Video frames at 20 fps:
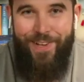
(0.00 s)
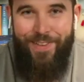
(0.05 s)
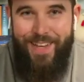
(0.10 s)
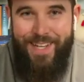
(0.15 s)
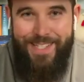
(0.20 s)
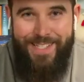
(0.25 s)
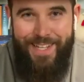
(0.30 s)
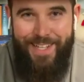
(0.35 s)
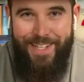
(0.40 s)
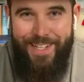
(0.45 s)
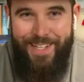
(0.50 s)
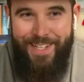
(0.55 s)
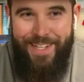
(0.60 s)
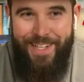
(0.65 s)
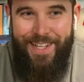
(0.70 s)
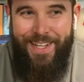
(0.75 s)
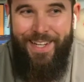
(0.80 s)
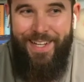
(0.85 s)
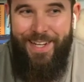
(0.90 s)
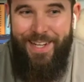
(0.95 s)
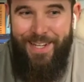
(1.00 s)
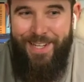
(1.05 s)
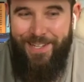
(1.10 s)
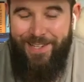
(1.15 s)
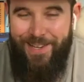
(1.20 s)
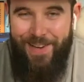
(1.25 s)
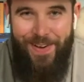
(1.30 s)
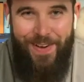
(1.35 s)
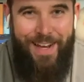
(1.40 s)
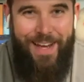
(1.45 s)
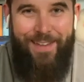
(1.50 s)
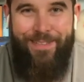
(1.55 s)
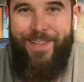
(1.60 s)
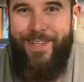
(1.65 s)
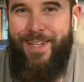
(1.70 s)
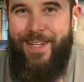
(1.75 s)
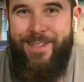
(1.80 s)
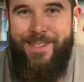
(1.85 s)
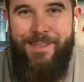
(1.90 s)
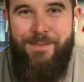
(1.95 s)
That's it. You don't have to
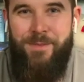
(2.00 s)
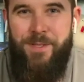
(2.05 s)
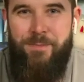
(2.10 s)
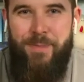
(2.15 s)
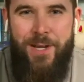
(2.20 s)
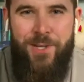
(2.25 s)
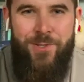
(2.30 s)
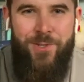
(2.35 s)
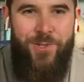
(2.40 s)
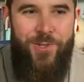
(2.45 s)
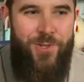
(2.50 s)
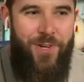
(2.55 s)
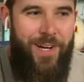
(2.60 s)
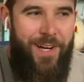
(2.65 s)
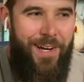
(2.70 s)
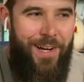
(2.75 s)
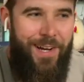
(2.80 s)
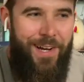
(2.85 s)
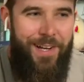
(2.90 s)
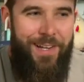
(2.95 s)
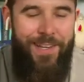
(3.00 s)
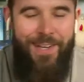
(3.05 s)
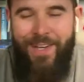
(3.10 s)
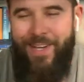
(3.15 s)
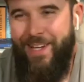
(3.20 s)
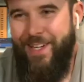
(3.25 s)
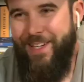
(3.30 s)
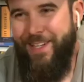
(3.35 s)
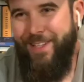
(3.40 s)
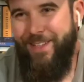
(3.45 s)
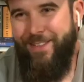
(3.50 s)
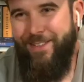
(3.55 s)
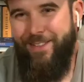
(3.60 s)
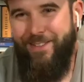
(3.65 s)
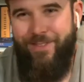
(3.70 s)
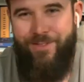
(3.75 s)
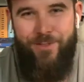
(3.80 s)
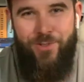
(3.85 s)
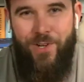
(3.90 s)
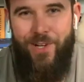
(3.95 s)
get some special trail
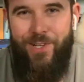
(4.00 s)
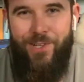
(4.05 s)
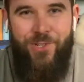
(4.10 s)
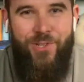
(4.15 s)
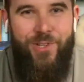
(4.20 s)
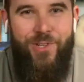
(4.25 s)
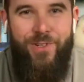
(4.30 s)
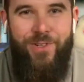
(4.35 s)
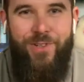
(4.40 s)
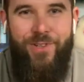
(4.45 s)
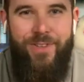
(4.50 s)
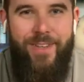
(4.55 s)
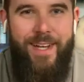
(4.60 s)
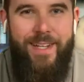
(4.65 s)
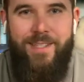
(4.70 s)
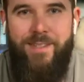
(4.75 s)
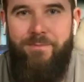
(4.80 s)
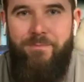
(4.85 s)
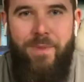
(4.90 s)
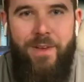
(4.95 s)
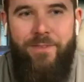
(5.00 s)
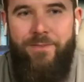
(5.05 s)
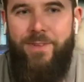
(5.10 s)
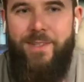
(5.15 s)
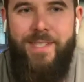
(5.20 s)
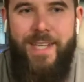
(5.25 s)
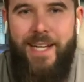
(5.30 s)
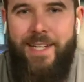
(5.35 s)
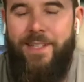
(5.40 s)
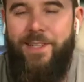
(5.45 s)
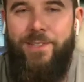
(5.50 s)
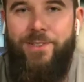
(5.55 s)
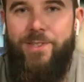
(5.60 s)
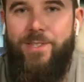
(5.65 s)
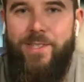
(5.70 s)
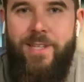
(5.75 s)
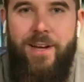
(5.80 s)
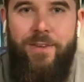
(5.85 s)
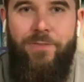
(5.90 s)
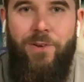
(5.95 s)
shoe that's meant for technical
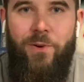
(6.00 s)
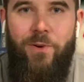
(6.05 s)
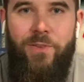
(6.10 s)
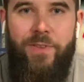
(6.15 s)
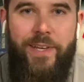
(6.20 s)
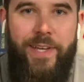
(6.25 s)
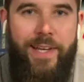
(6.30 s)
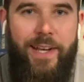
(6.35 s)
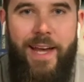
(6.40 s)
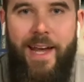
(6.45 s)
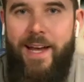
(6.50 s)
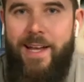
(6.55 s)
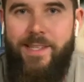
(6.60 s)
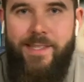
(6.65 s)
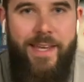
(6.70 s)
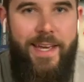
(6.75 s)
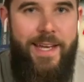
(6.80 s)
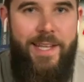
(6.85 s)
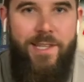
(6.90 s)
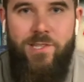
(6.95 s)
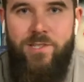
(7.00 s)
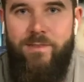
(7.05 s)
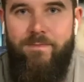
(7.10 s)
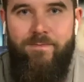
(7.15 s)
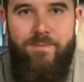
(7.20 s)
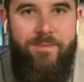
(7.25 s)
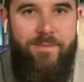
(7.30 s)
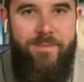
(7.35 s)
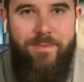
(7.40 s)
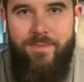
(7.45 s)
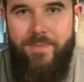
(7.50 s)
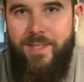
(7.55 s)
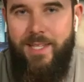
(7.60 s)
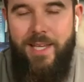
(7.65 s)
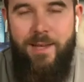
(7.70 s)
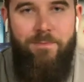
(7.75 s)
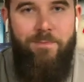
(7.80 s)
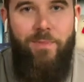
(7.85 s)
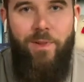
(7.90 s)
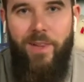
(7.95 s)
stuff only and has inch
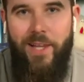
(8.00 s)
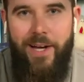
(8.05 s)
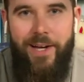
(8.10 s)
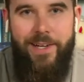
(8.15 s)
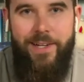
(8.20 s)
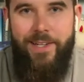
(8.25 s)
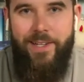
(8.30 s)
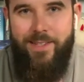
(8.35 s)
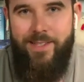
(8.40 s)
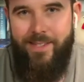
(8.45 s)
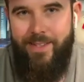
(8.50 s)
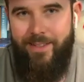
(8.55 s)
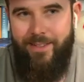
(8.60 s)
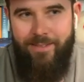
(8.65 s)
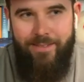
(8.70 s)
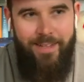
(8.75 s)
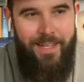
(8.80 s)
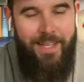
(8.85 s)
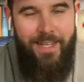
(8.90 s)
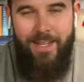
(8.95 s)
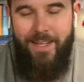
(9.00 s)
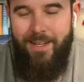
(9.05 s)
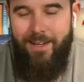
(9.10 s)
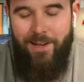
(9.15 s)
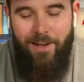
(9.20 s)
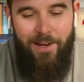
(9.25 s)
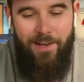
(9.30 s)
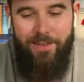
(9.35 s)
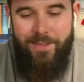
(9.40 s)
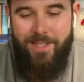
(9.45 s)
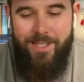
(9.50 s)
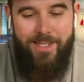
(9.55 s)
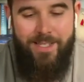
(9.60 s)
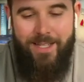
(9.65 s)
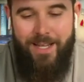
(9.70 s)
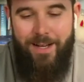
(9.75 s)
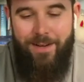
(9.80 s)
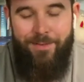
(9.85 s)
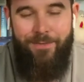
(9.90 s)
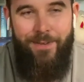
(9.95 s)
deep lugs and all this
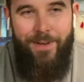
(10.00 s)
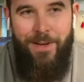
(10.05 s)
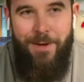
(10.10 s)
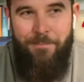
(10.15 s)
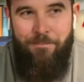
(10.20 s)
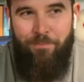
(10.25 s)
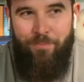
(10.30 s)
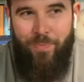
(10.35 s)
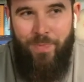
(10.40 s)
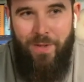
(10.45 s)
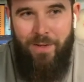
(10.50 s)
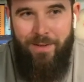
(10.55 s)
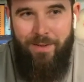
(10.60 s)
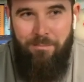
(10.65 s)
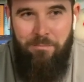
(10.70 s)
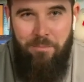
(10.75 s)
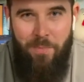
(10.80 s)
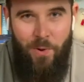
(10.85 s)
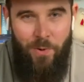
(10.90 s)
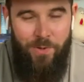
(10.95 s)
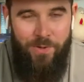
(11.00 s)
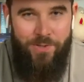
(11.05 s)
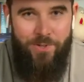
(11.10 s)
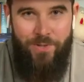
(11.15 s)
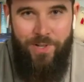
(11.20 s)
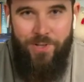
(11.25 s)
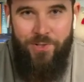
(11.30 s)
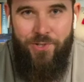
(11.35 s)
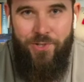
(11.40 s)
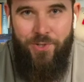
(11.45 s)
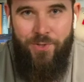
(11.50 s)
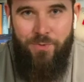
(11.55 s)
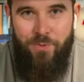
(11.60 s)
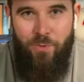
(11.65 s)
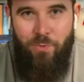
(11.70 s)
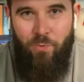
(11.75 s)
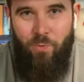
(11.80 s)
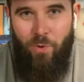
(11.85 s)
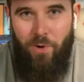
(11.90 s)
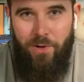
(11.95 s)
stuff. Most trail shoes
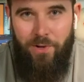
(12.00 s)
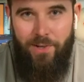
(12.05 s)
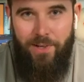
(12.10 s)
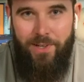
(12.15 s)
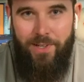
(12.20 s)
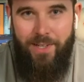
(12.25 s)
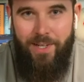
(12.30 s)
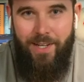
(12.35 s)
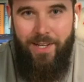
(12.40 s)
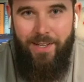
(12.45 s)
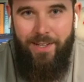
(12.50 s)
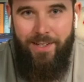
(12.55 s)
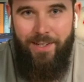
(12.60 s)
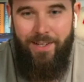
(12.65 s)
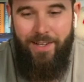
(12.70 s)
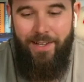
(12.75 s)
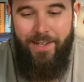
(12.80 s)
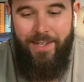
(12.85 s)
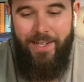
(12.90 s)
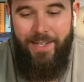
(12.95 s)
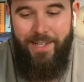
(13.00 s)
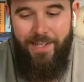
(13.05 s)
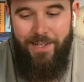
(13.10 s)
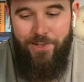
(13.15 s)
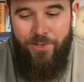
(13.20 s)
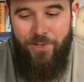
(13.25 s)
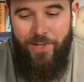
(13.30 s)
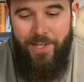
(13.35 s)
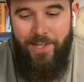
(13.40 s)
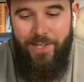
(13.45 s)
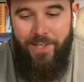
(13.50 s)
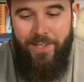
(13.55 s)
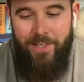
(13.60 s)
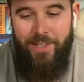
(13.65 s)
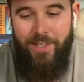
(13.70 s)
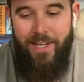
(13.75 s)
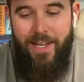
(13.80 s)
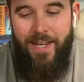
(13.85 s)
will work on any trail.